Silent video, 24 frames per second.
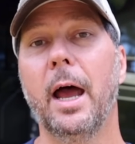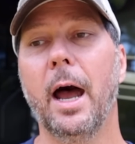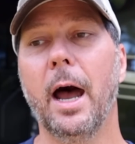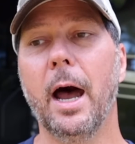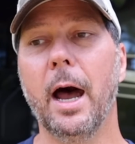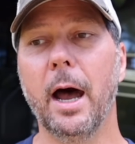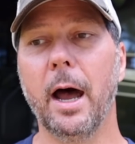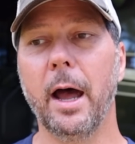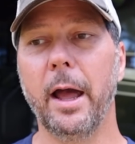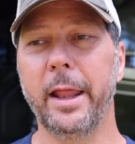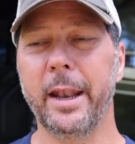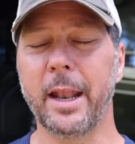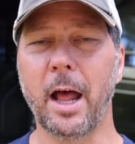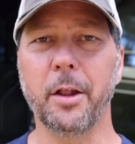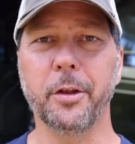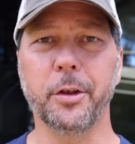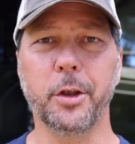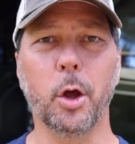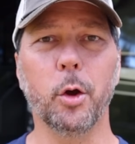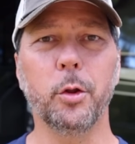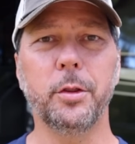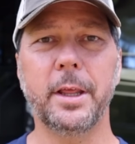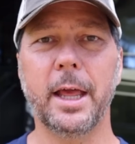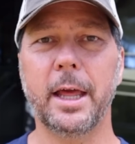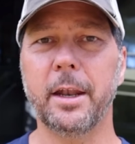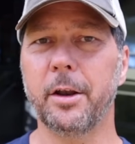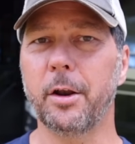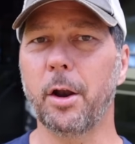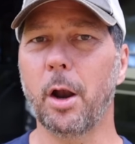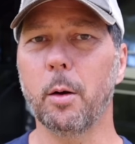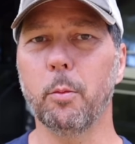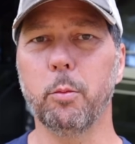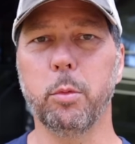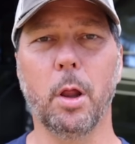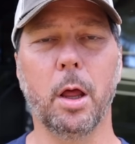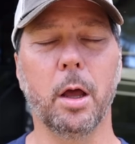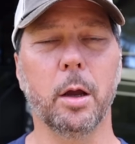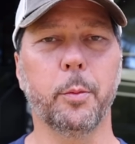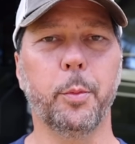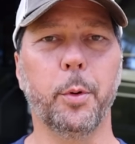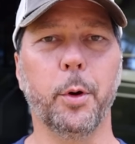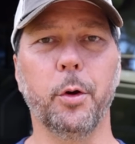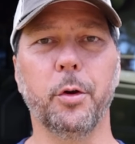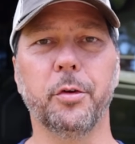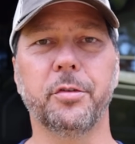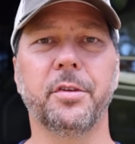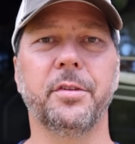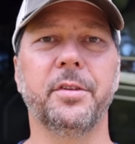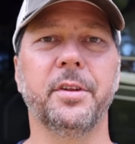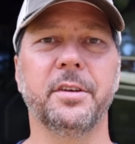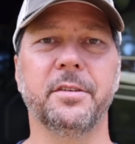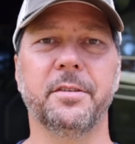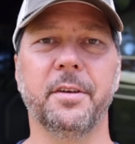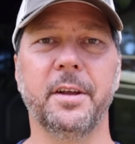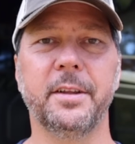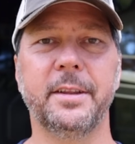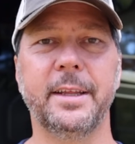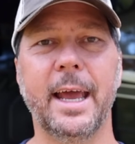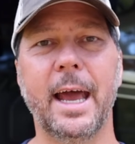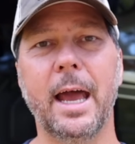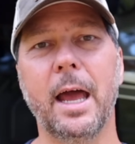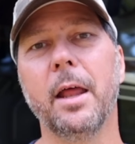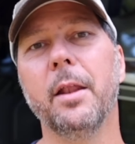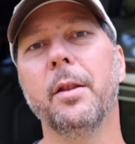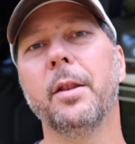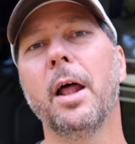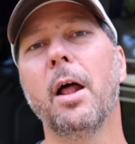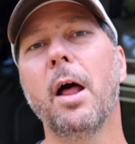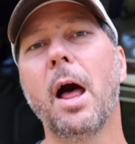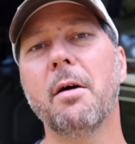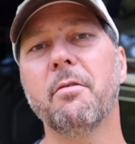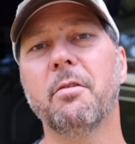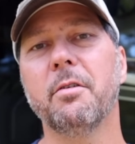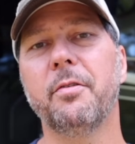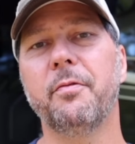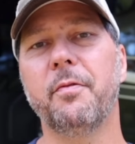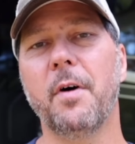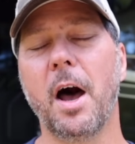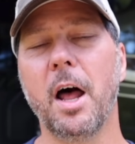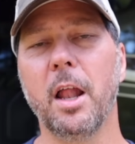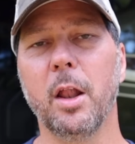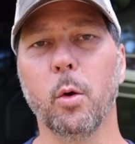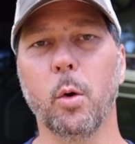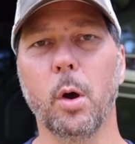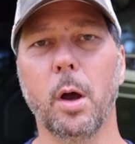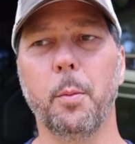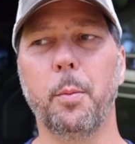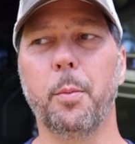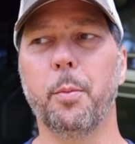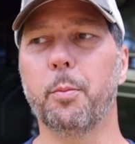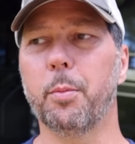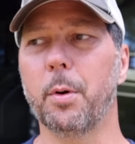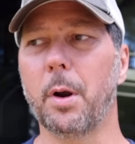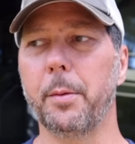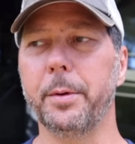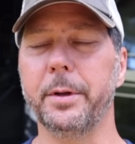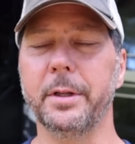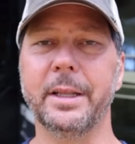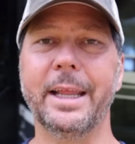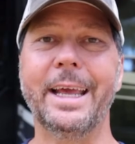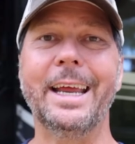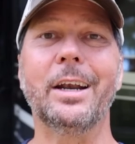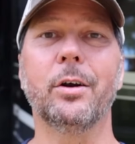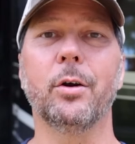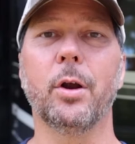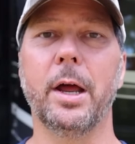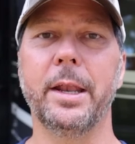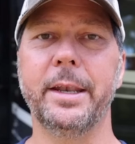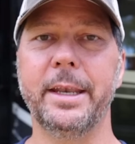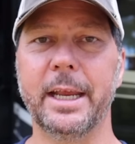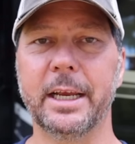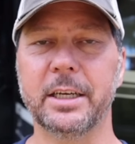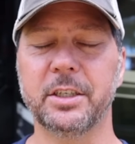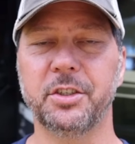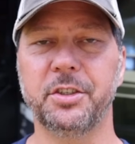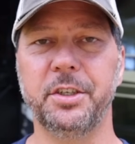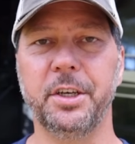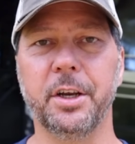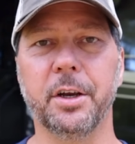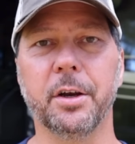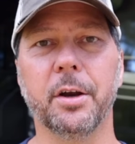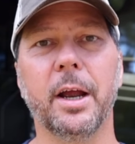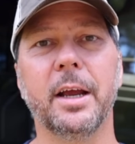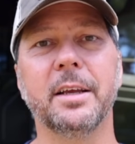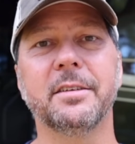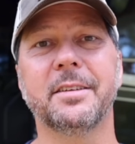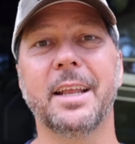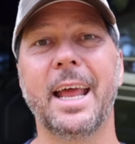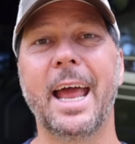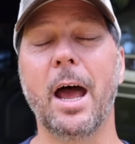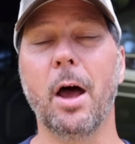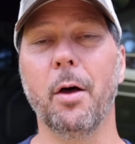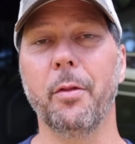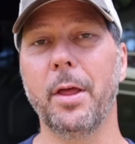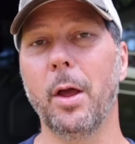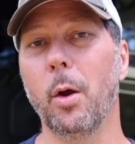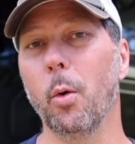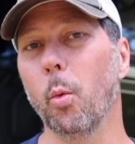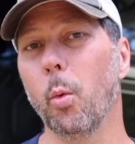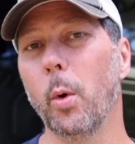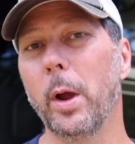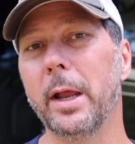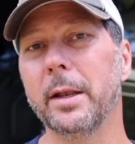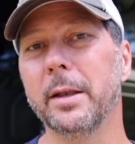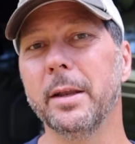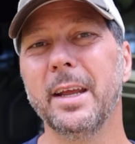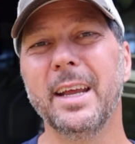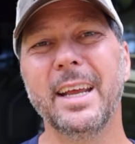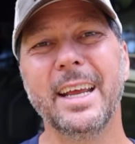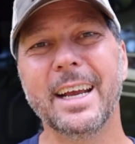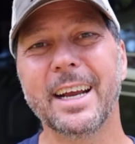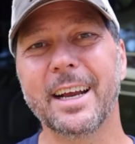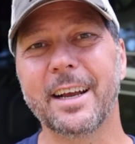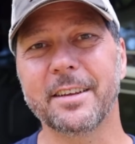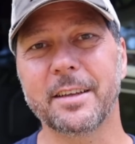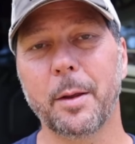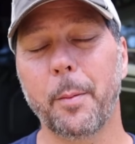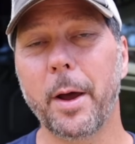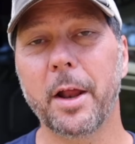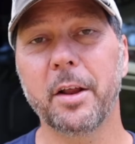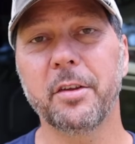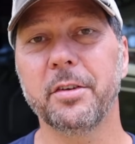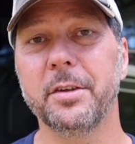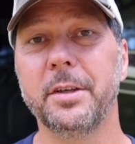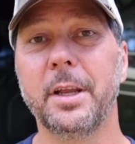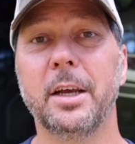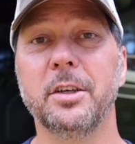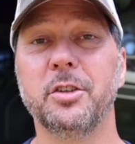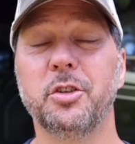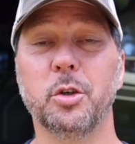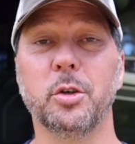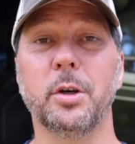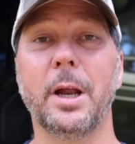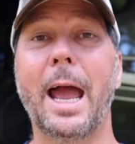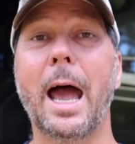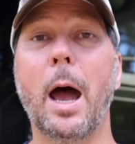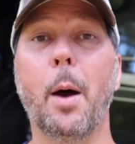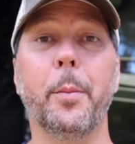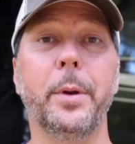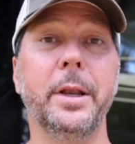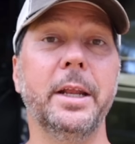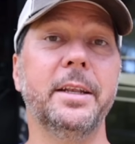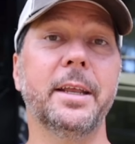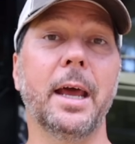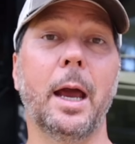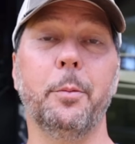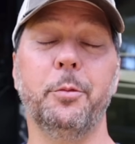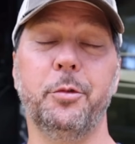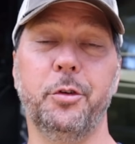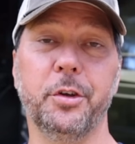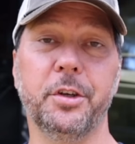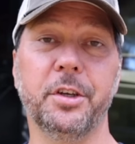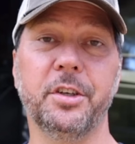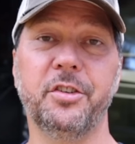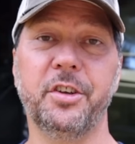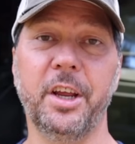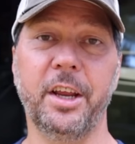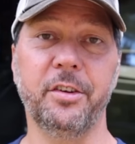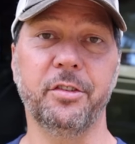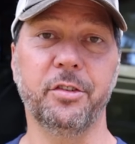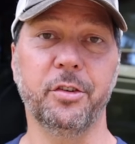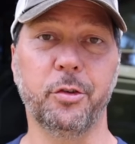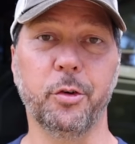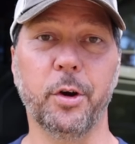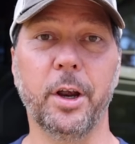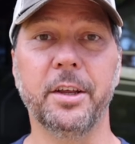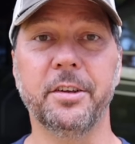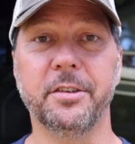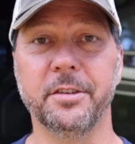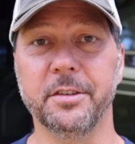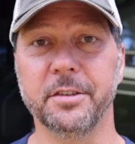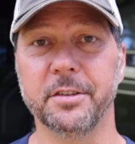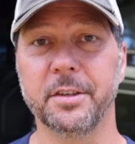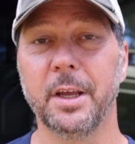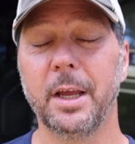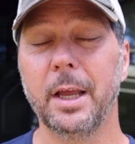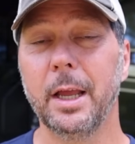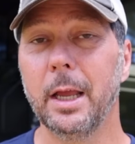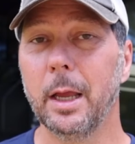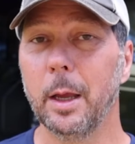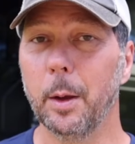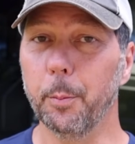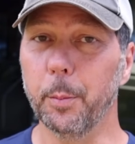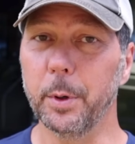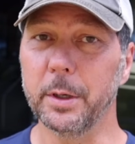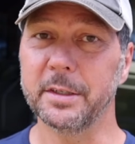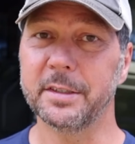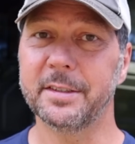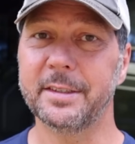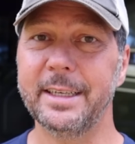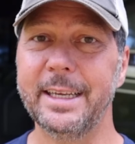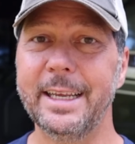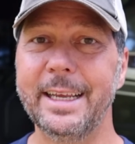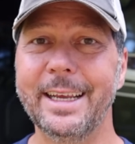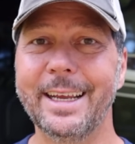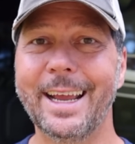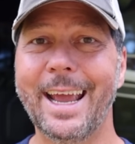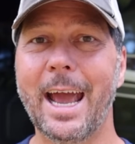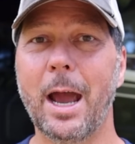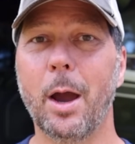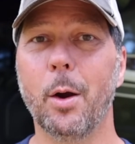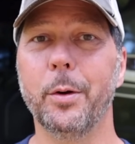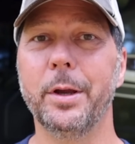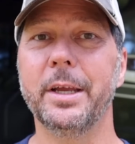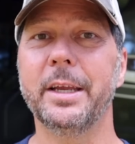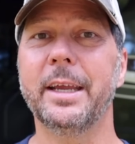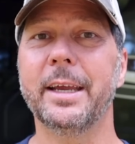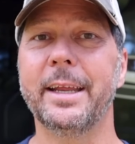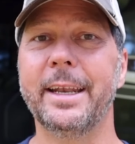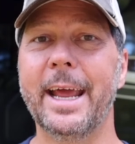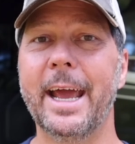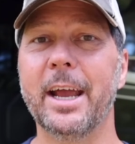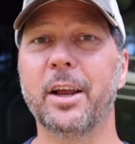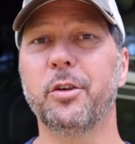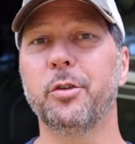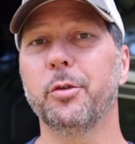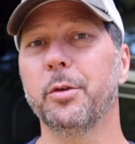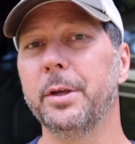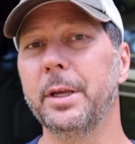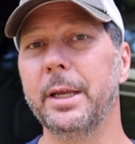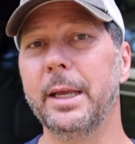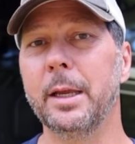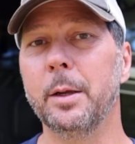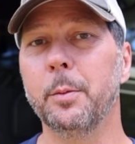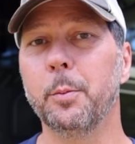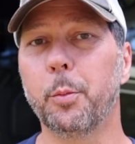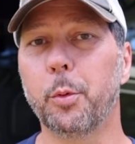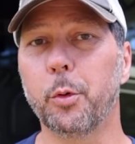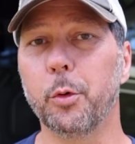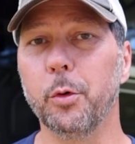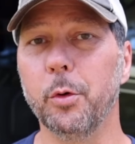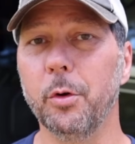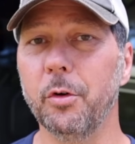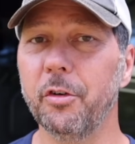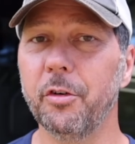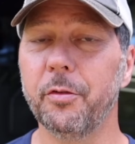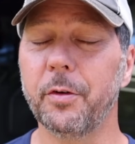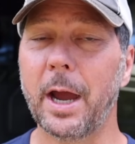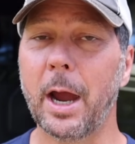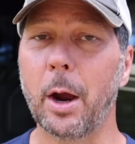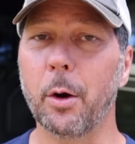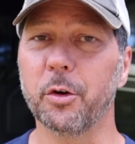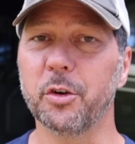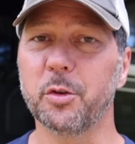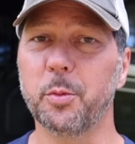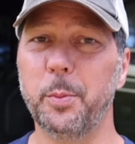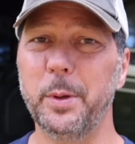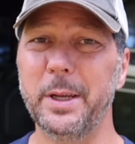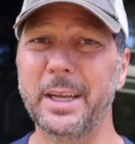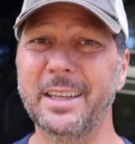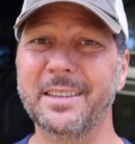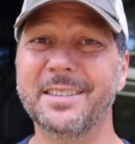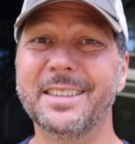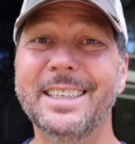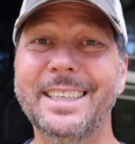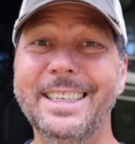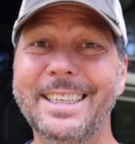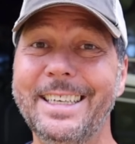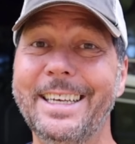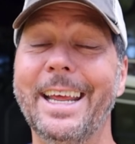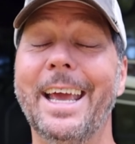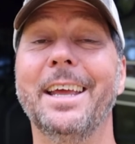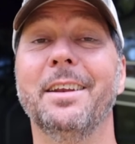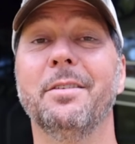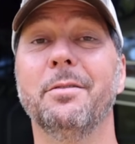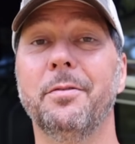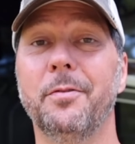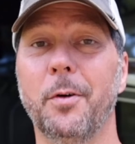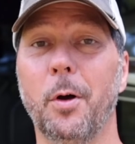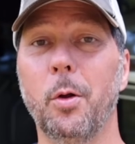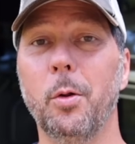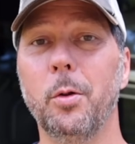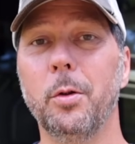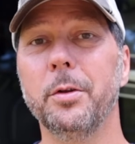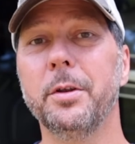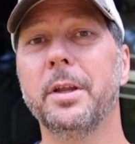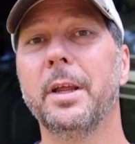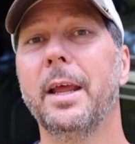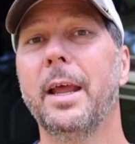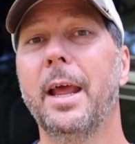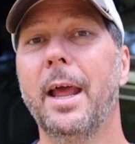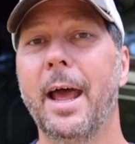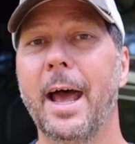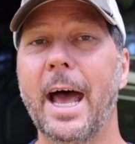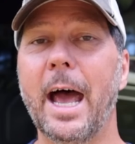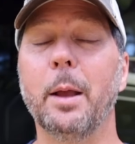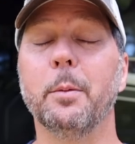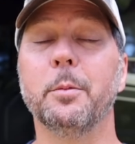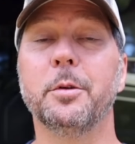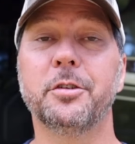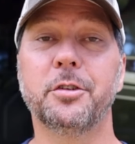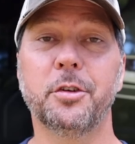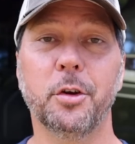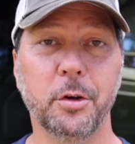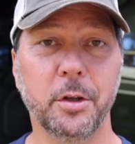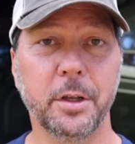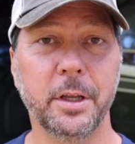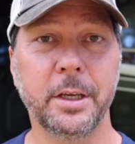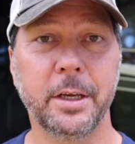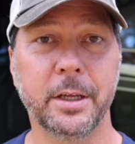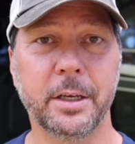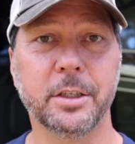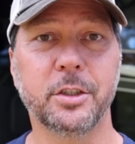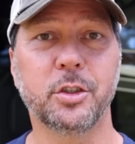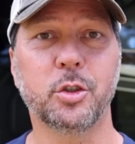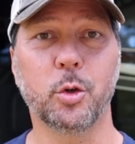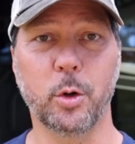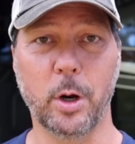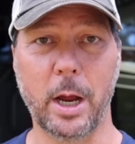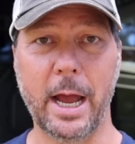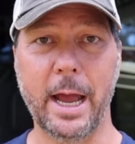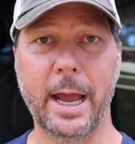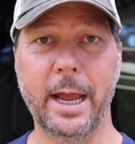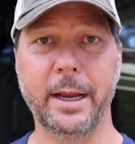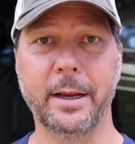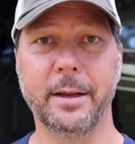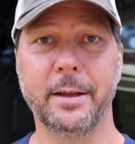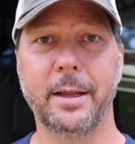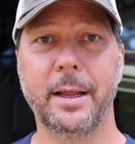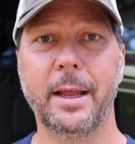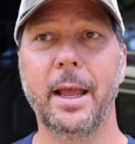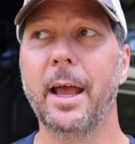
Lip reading: And I'll note that in our blog posts and things like that. And I'll have a follow-up probably later on next year as to how that went, because I'm honestly not sure how many times you can change addresses. But seeing how it can actually improve our speeds tenfold, I'm certainly going to try.